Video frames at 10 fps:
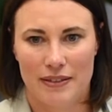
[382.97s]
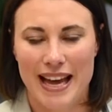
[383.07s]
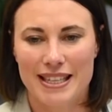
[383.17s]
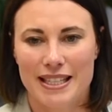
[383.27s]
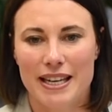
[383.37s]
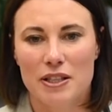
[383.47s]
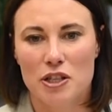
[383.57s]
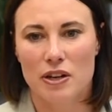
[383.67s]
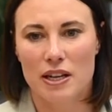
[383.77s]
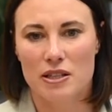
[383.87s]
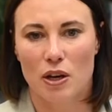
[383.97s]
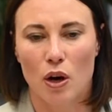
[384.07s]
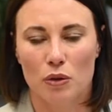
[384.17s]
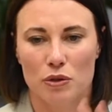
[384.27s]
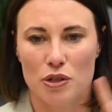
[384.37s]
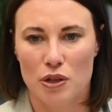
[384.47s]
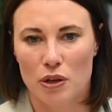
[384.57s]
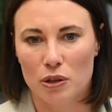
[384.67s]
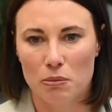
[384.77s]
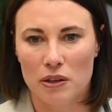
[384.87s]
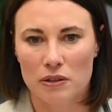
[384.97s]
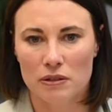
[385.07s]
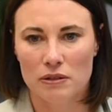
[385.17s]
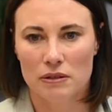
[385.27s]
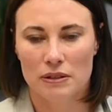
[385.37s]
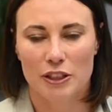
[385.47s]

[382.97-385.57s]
That deconstructs the golden circle model.